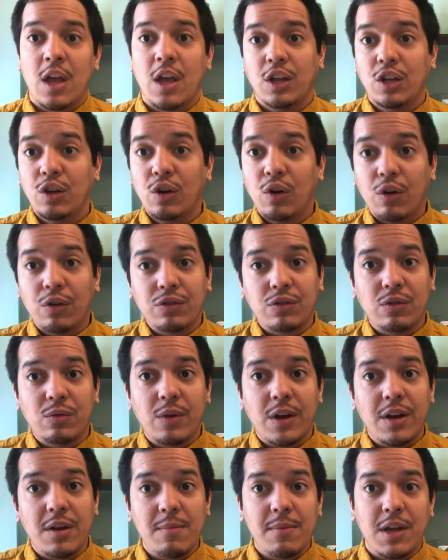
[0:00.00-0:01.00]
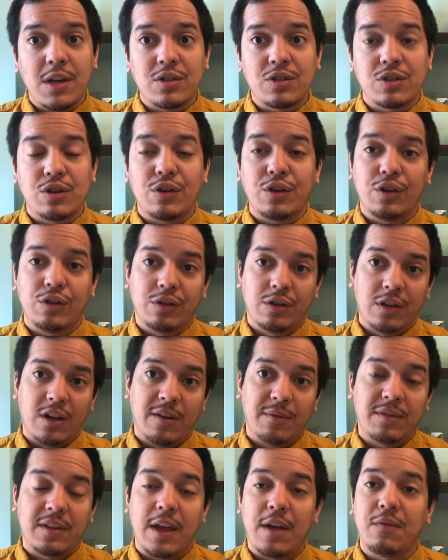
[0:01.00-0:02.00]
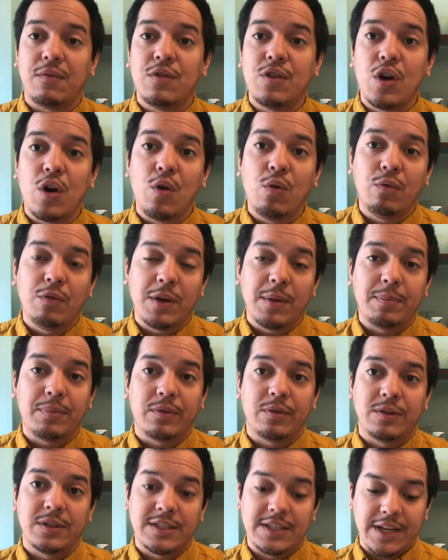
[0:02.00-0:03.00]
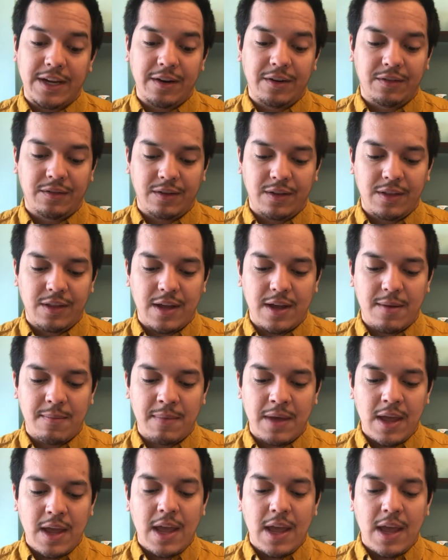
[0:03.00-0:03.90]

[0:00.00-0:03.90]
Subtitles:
You also want to make sure your gloves have no rips or tears in them